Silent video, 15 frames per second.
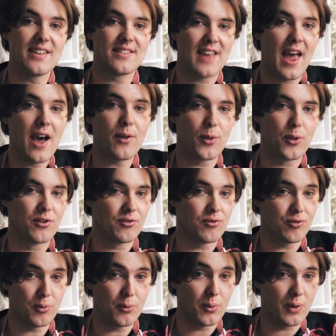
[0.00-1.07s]
is how
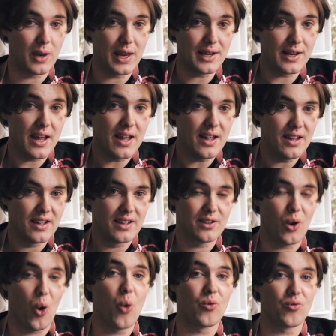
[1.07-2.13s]
the letter
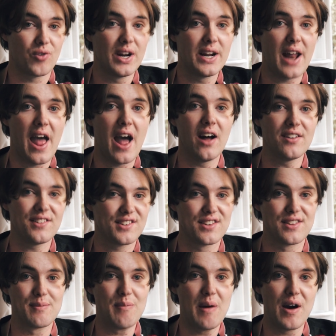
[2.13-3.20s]
got read out to
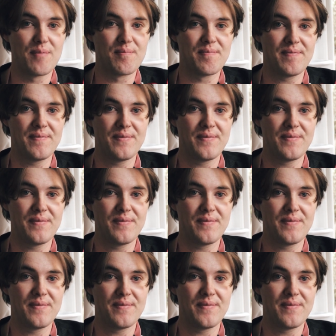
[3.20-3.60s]
the mum.